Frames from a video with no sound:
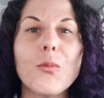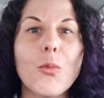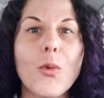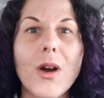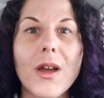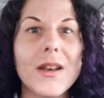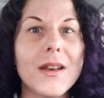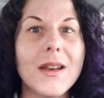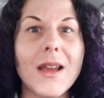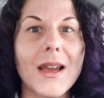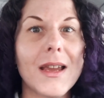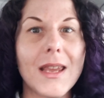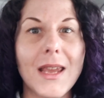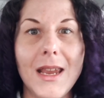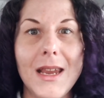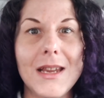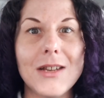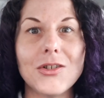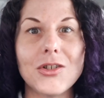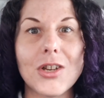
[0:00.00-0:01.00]
one
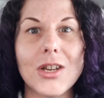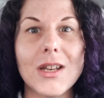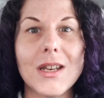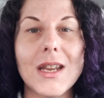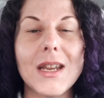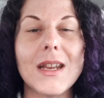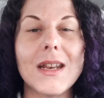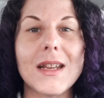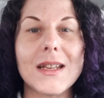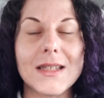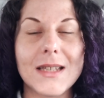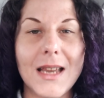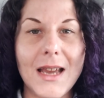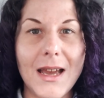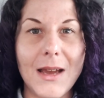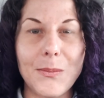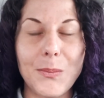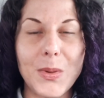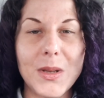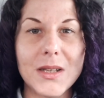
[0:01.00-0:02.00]
occasion. It has
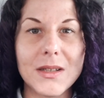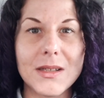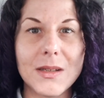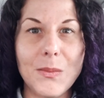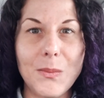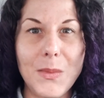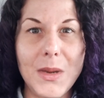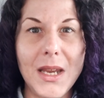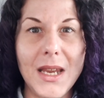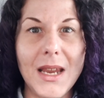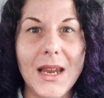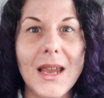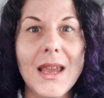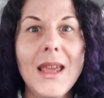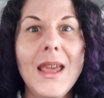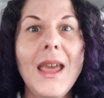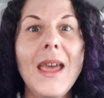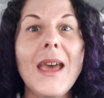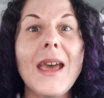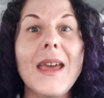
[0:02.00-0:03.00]
happened to me,
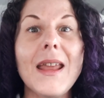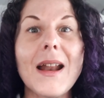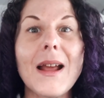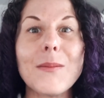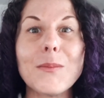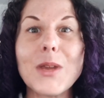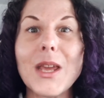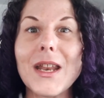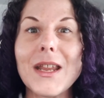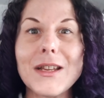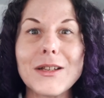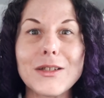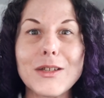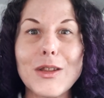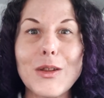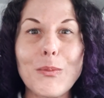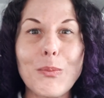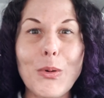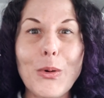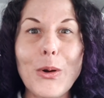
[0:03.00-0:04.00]
and I'm getting
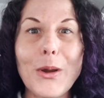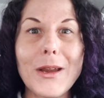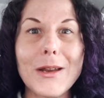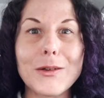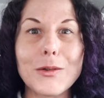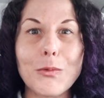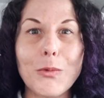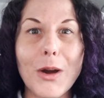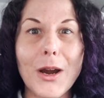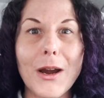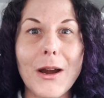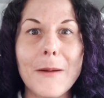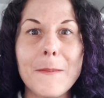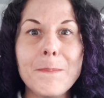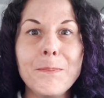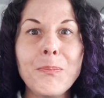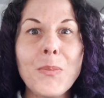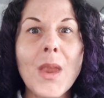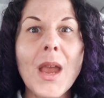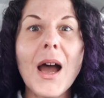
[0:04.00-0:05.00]
to the point where
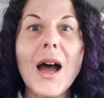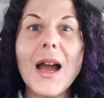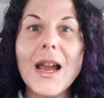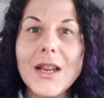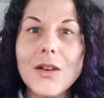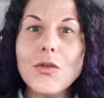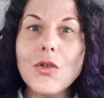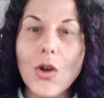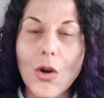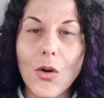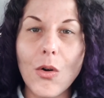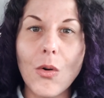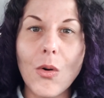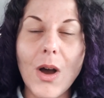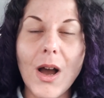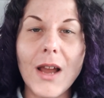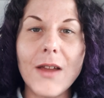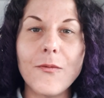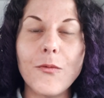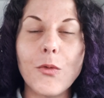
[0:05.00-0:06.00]
I know
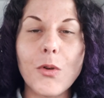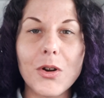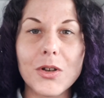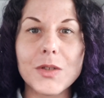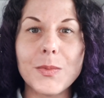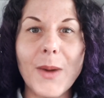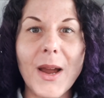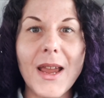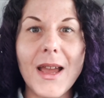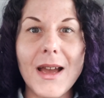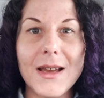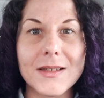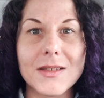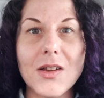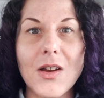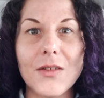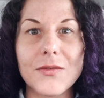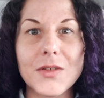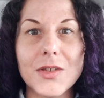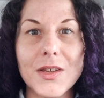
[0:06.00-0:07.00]
I've worked my ass
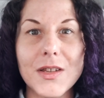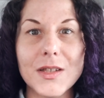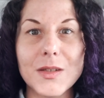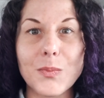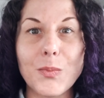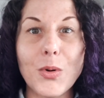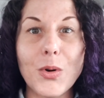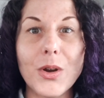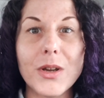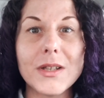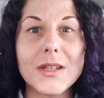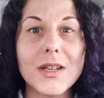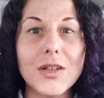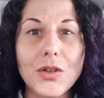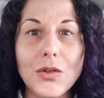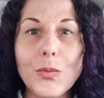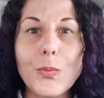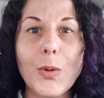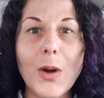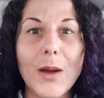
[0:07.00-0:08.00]
off to this point,
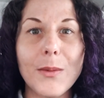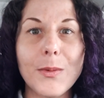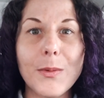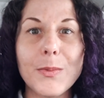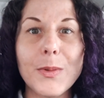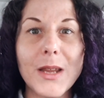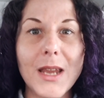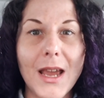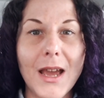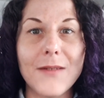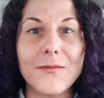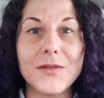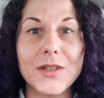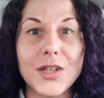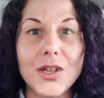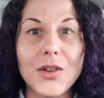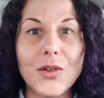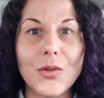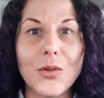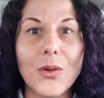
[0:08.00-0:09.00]
and you probably have
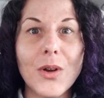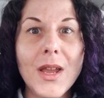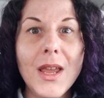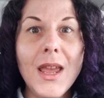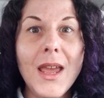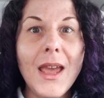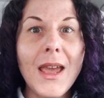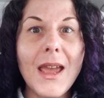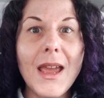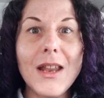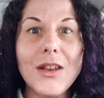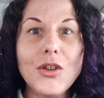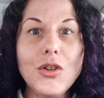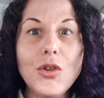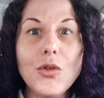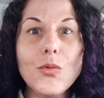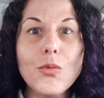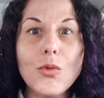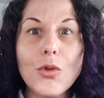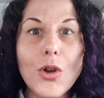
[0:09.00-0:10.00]
too. And
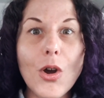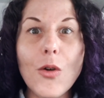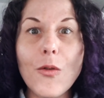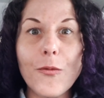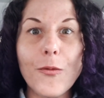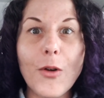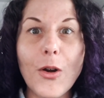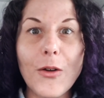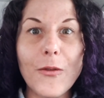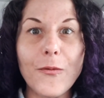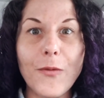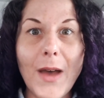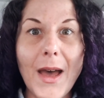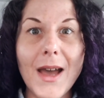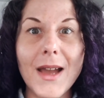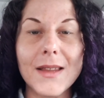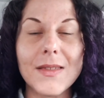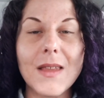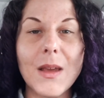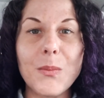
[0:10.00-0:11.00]
you know for a
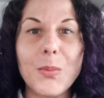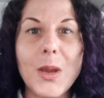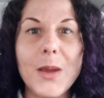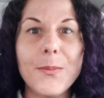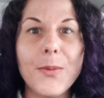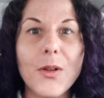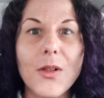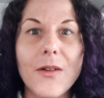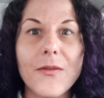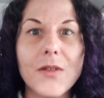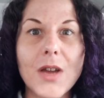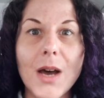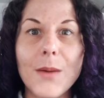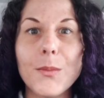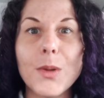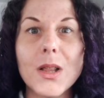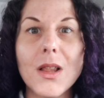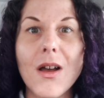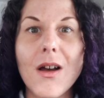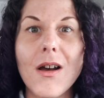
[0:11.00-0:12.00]
fact that people have
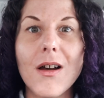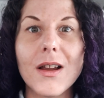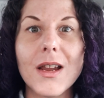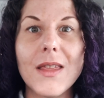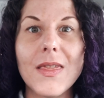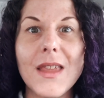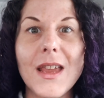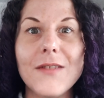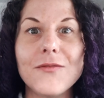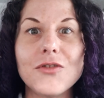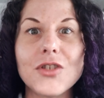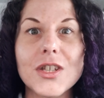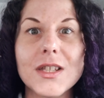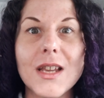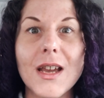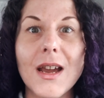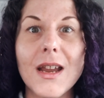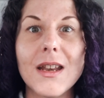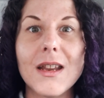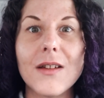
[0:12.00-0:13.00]
come along and they've
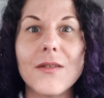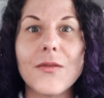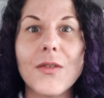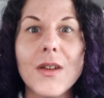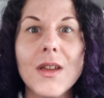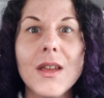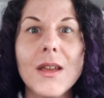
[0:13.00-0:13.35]
just kind of